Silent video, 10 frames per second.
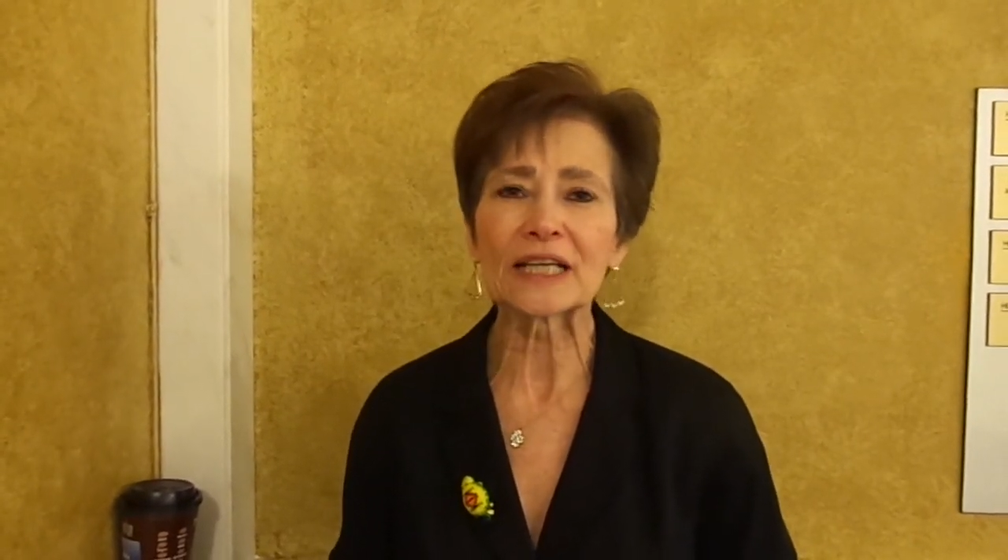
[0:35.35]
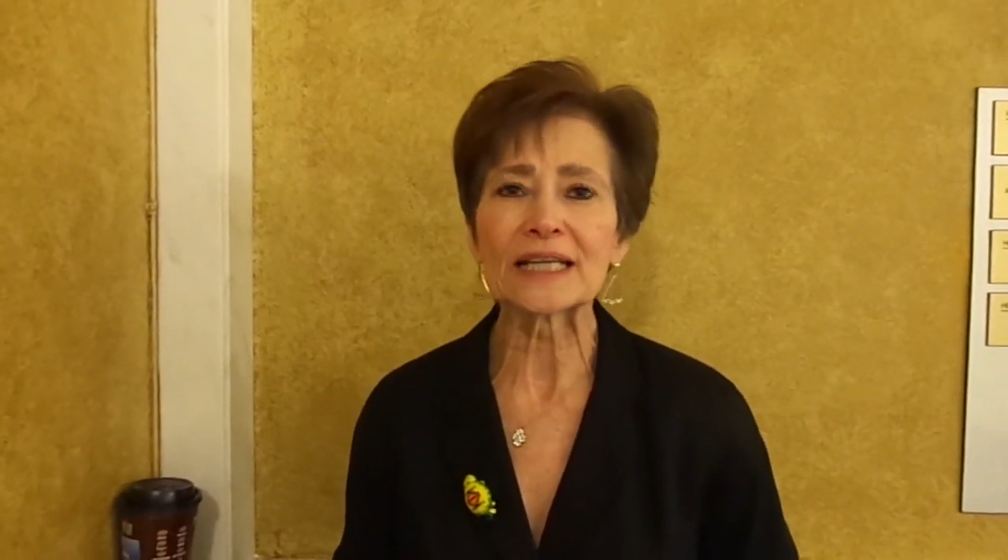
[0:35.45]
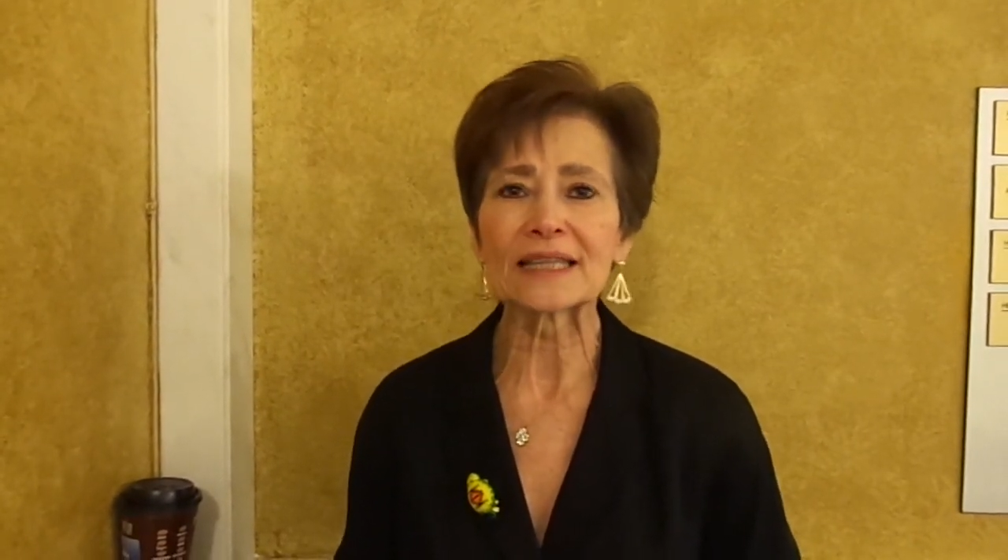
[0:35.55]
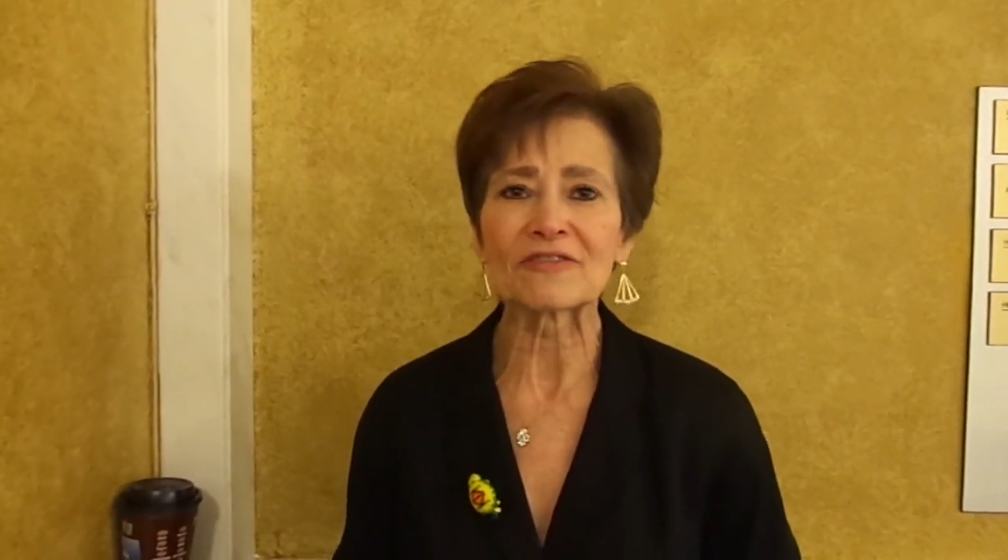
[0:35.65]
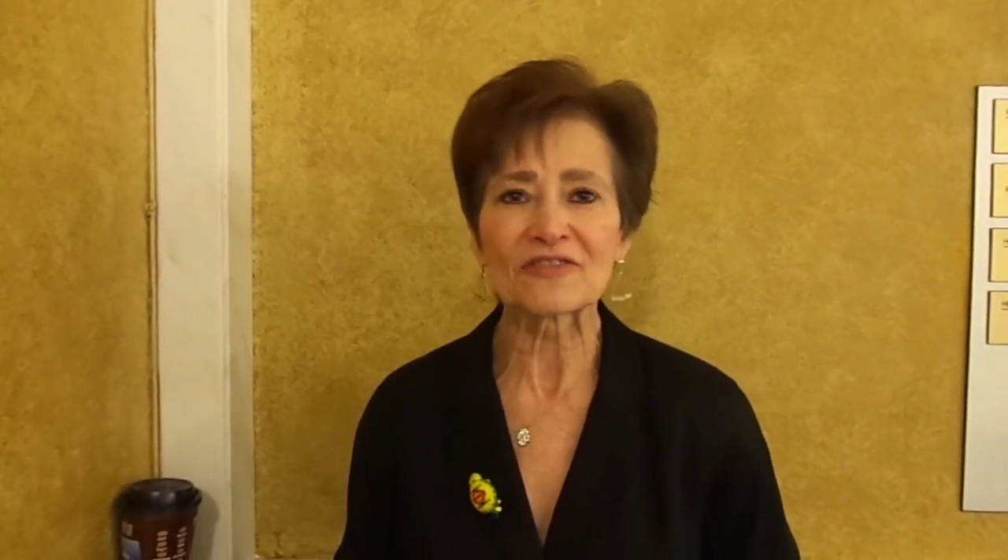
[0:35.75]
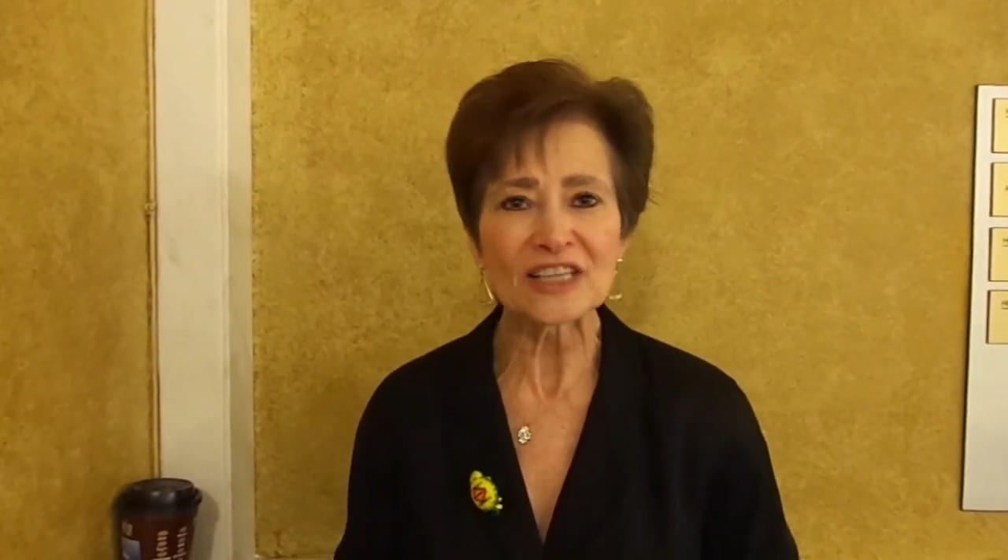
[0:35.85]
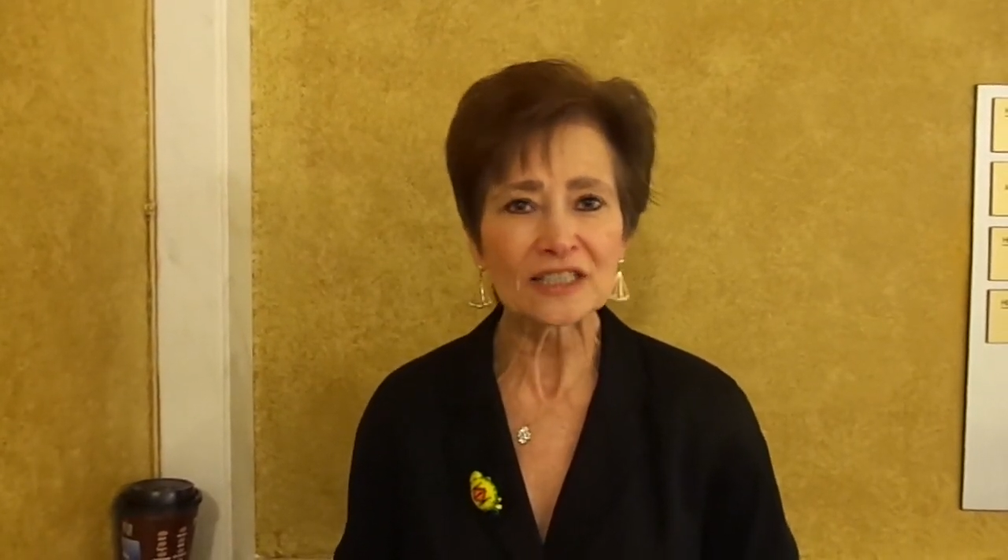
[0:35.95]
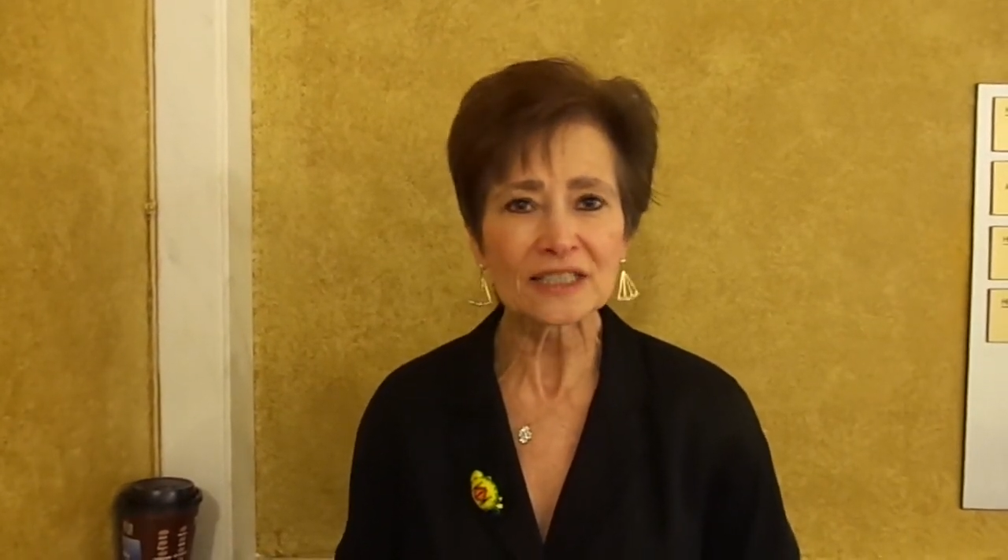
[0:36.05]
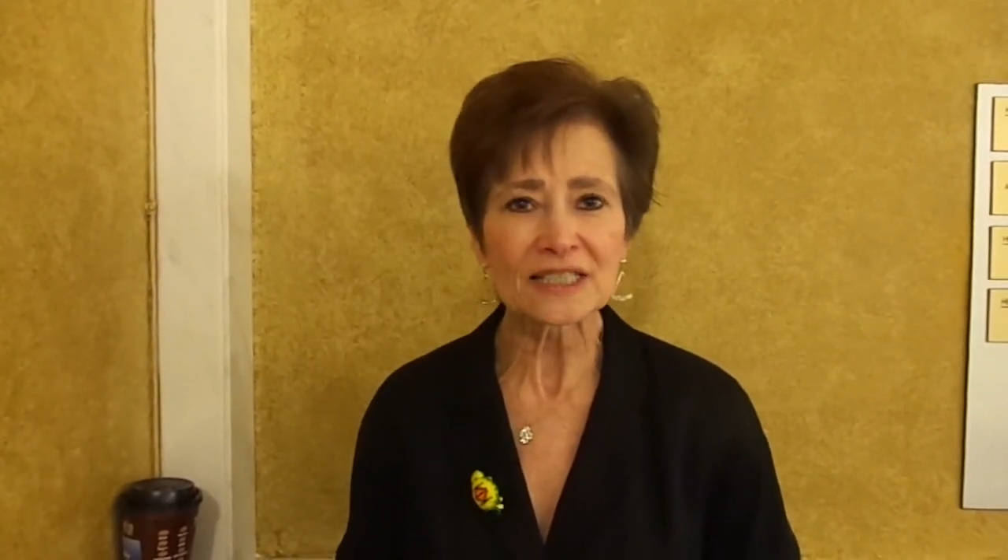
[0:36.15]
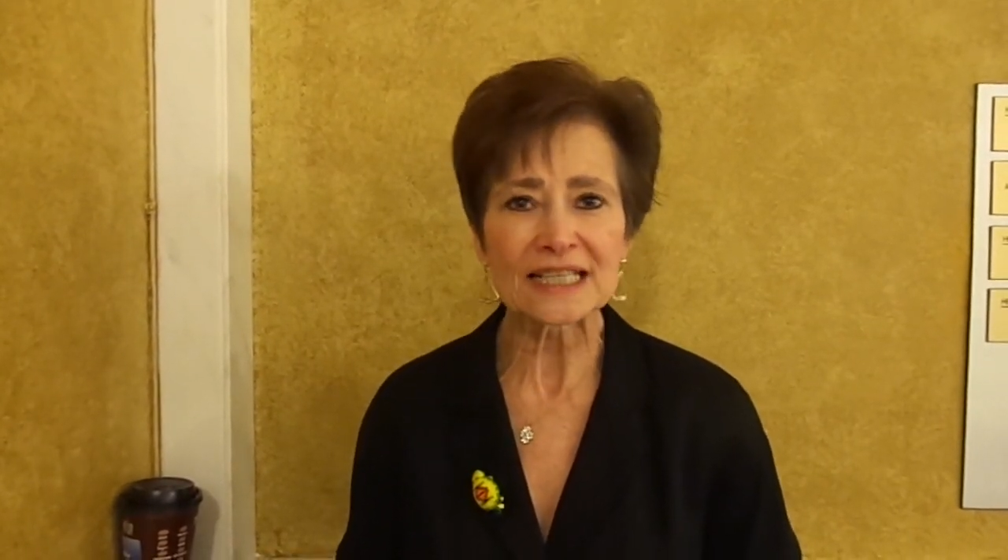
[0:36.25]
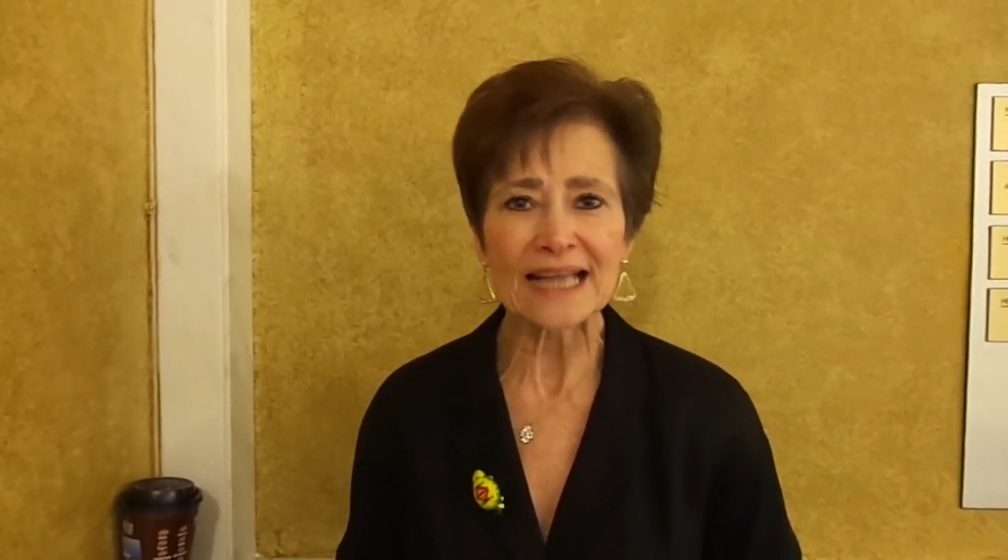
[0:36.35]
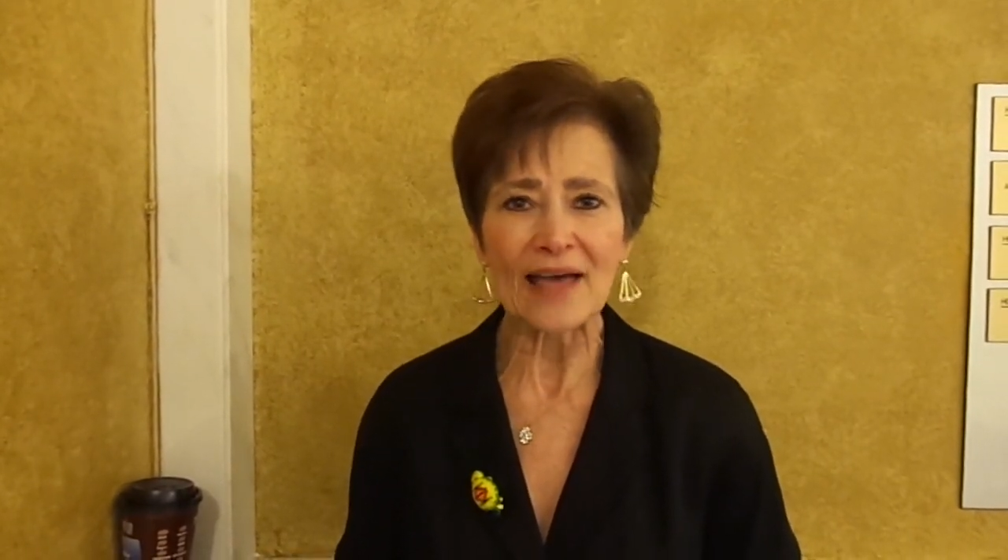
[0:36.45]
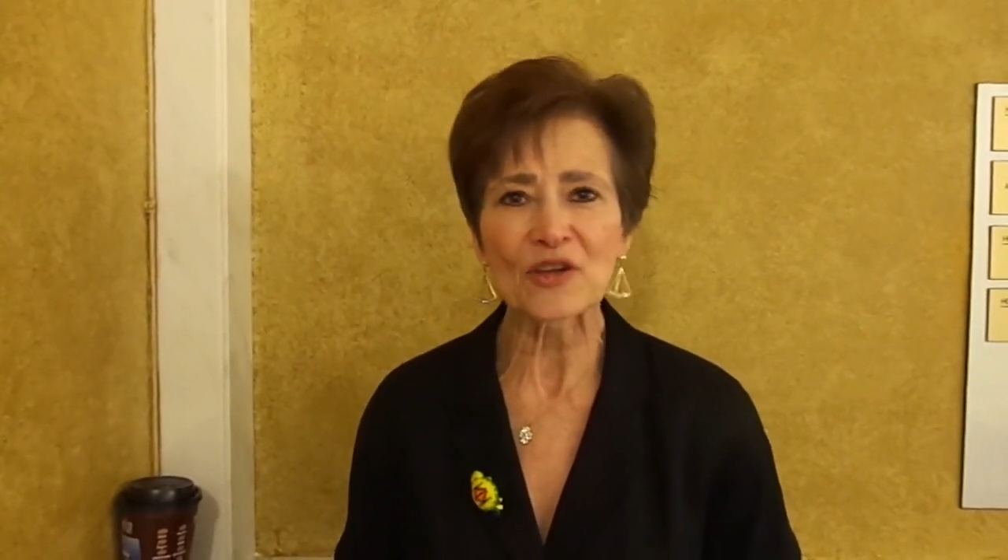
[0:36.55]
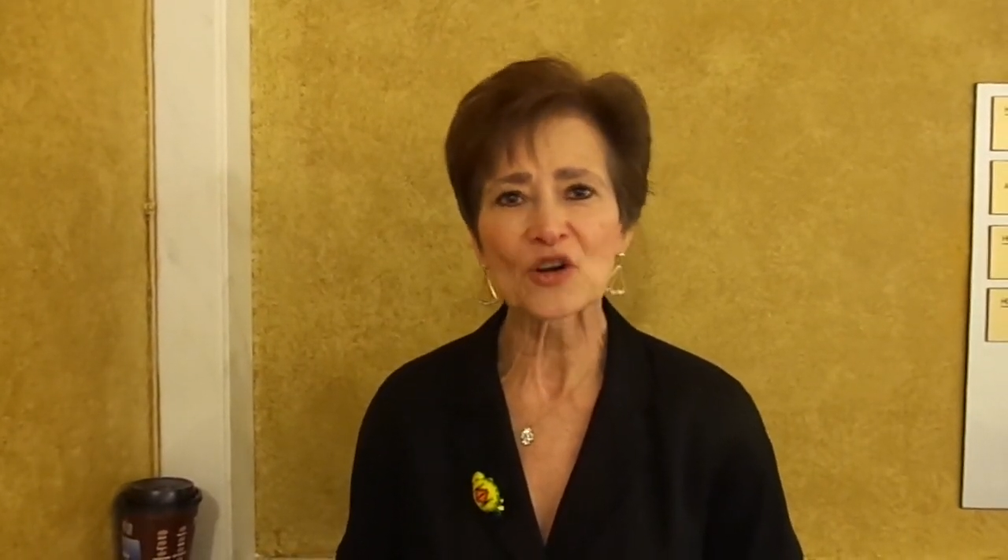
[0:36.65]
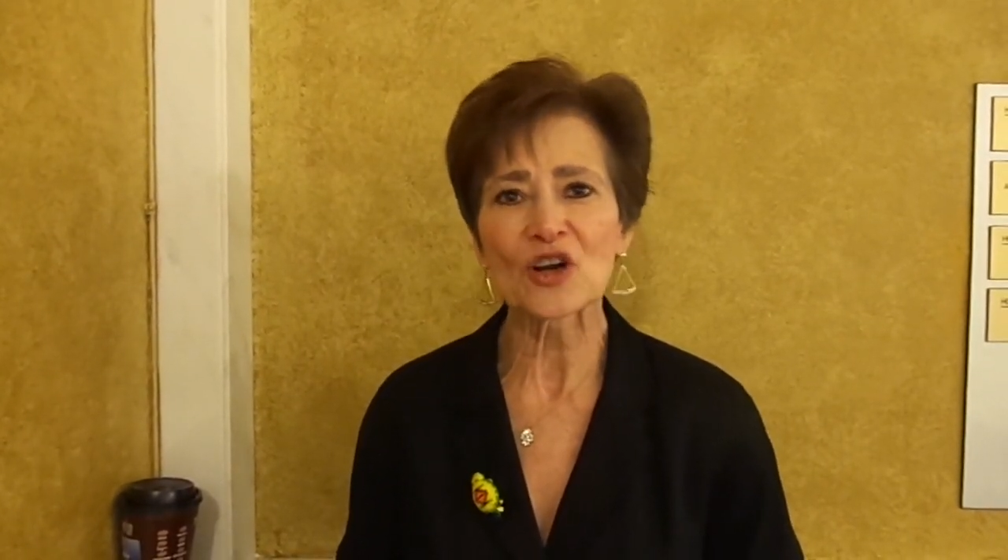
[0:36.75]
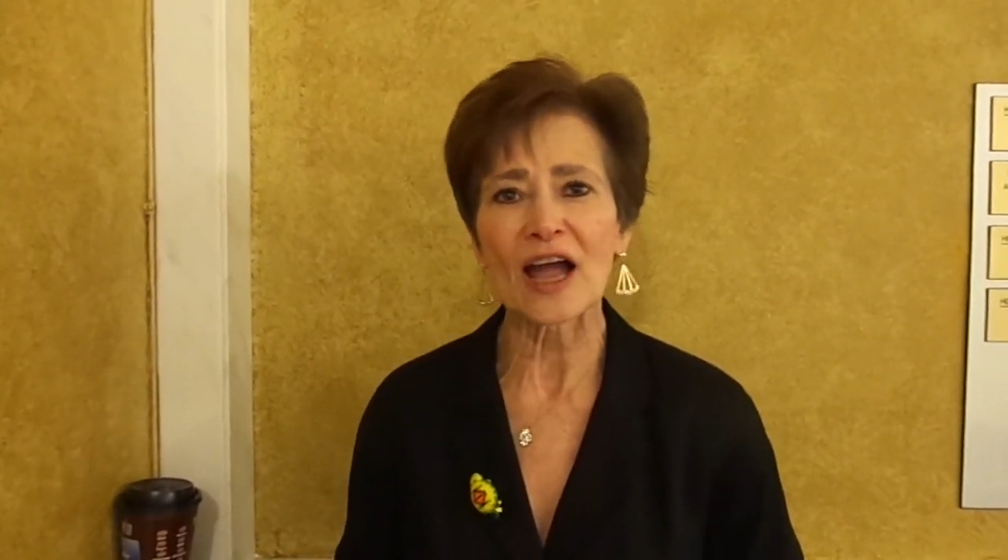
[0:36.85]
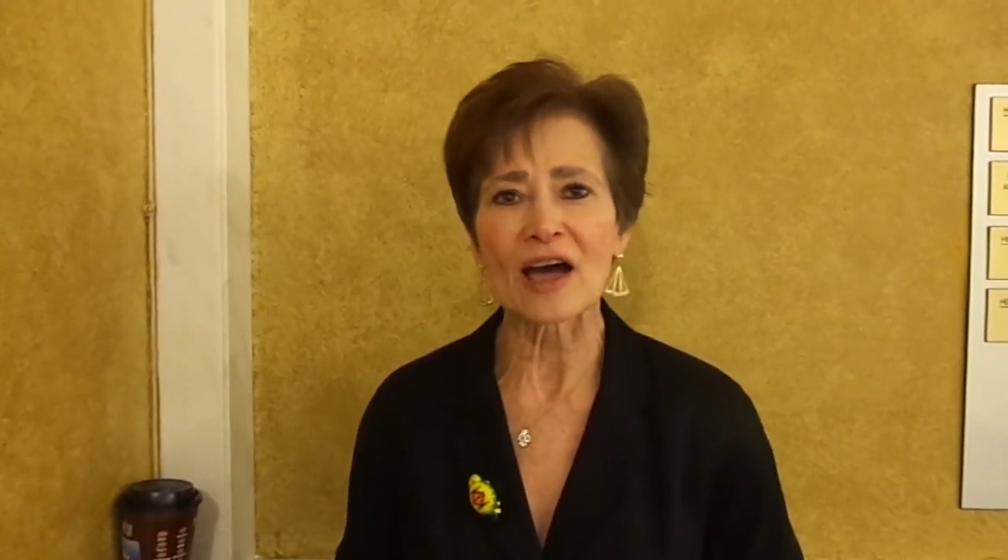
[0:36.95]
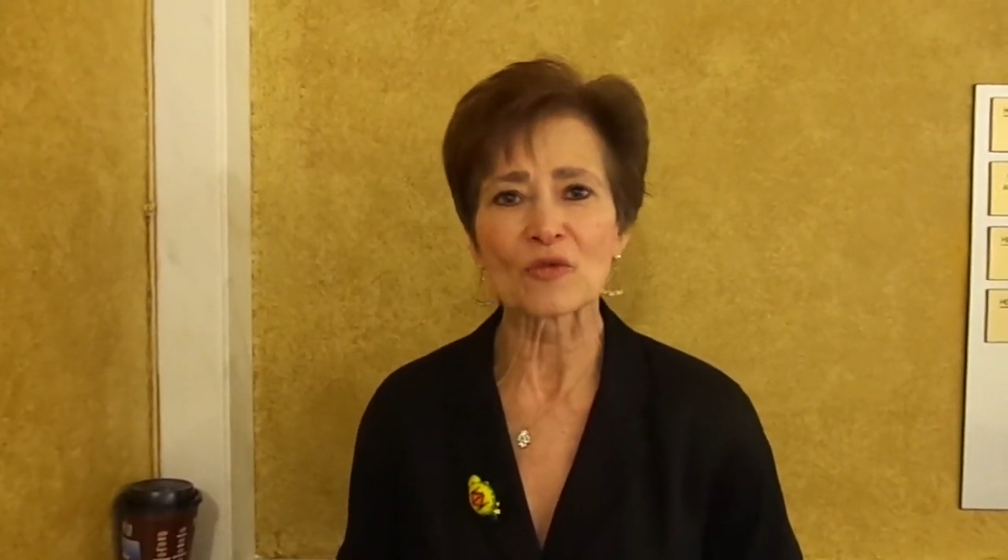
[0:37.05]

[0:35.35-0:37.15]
in the field together on